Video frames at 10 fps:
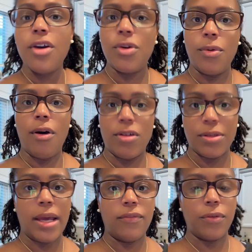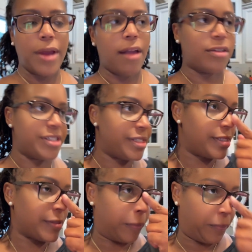who also had food
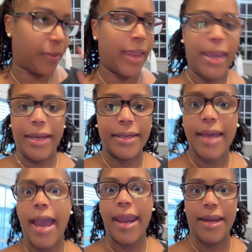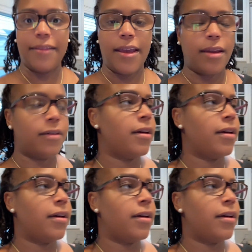allergies. And I hated that.